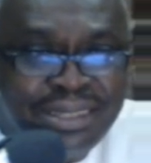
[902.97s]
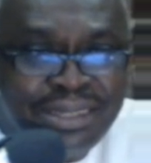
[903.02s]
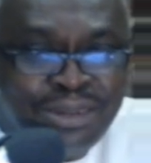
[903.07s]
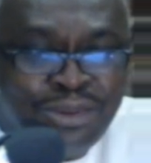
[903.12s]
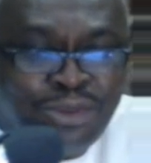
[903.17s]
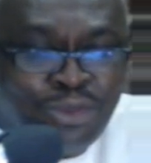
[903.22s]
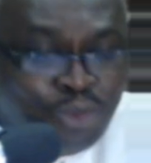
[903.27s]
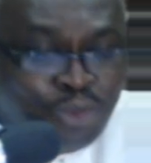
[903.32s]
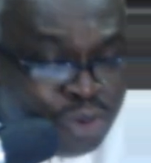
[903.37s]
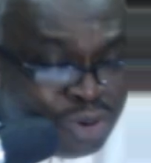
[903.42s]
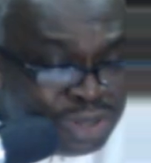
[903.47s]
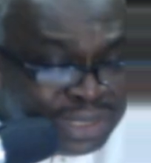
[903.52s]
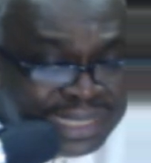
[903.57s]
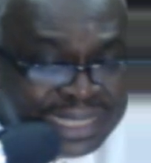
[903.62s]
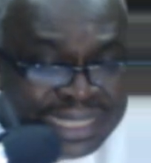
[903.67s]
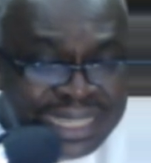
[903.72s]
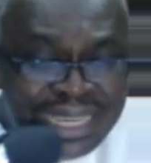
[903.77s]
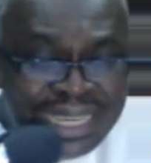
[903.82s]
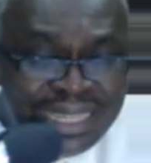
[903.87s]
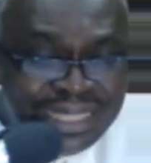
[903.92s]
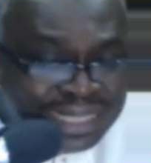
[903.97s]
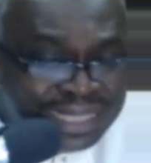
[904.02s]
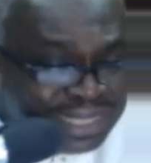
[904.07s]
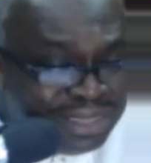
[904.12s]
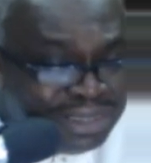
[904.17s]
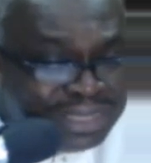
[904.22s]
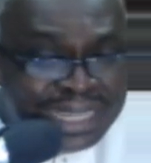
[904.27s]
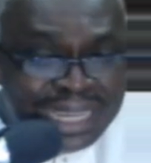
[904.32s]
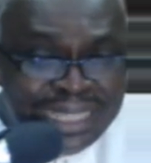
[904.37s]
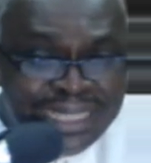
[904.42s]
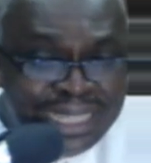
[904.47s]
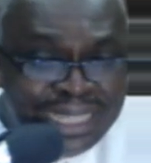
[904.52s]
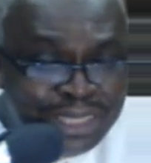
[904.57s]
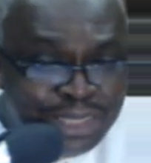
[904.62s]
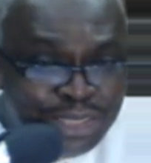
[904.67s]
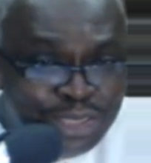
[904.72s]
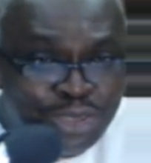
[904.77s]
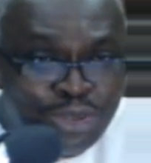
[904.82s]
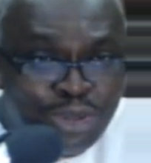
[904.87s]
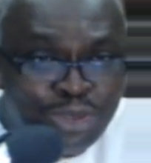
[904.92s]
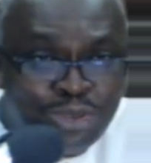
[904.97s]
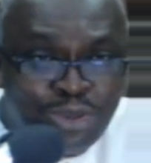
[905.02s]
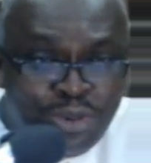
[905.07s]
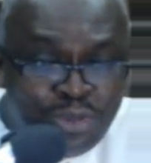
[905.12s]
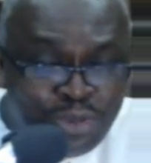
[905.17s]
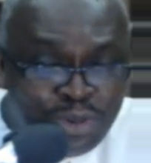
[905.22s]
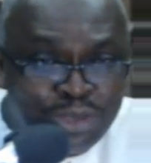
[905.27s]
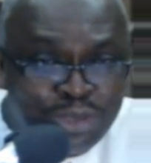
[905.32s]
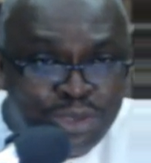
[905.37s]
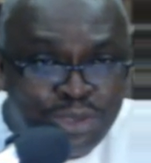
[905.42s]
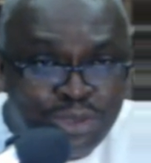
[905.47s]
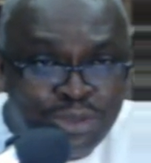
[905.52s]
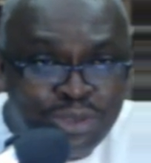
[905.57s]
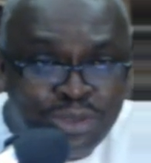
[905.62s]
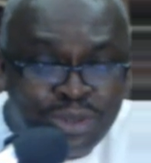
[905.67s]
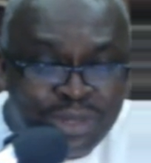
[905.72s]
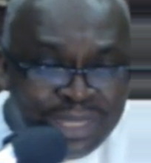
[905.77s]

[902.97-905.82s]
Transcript: once it's not as a result of one truth or